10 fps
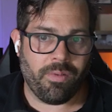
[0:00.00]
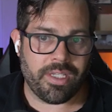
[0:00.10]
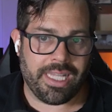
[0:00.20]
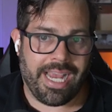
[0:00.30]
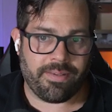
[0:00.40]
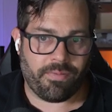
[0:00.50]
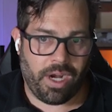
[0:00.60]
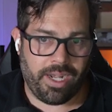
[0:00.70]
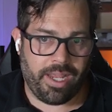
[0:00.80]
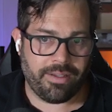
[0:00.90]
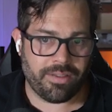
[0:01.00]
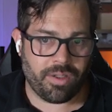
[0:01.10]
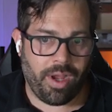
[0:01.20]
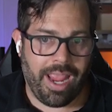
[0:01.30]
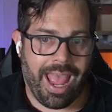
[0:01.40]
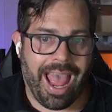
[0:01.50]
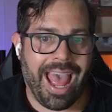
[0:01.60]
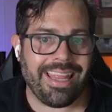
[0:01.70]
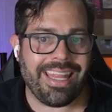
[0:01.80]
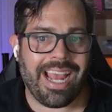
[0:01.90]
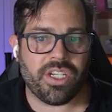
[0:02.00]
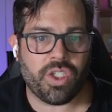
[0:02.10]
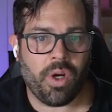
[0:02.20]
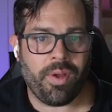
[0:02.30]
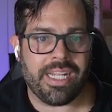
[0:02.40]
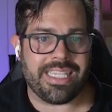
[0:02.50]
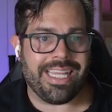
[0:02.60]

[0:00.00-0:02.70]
was last Friday. So I had that showing. It's